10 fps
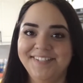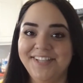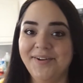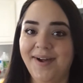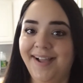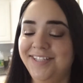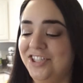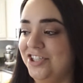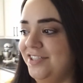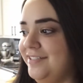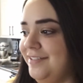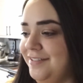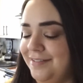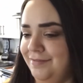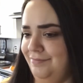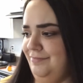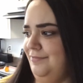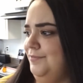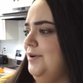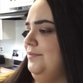So
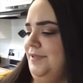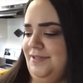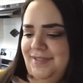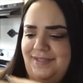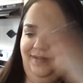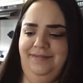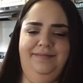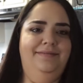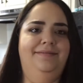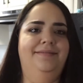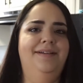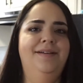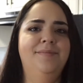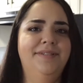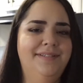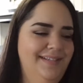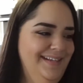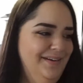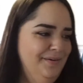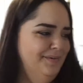whoa, there's like a
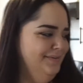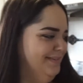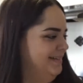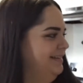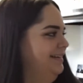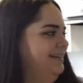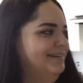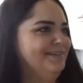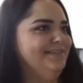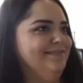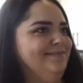mosquito in here.